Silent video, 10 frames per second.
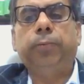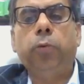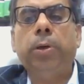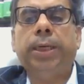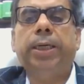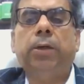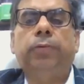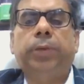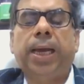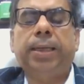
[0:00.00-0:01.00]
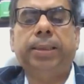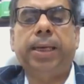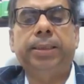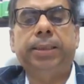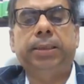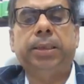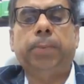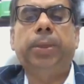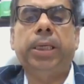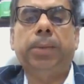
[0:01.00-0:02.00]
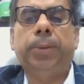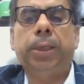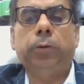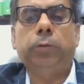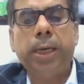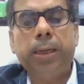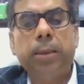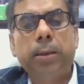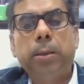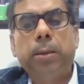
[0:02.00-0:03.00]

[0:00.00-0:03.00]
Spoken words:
full rate of tax as it is applicable to a